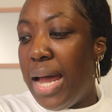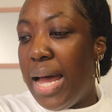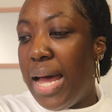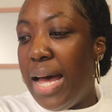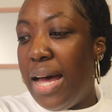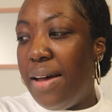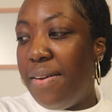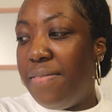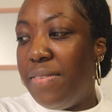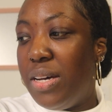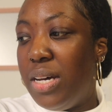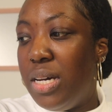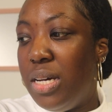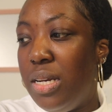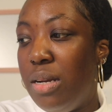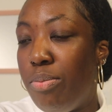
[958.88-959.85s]
have
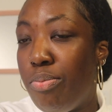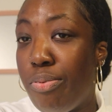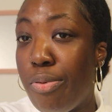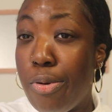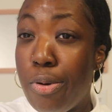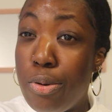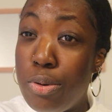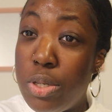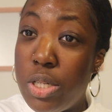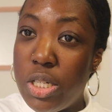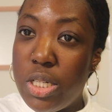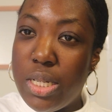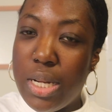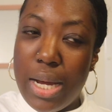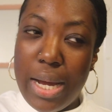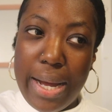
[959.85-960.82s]
an
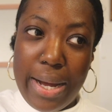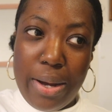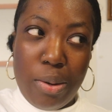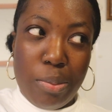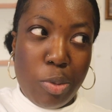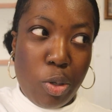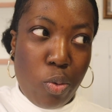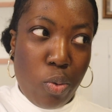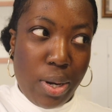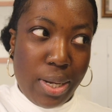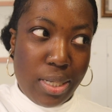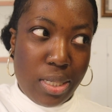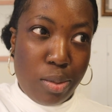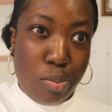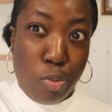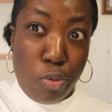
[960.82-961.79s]
approach to how I'm
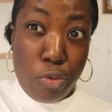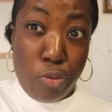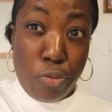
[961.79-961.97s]
going to move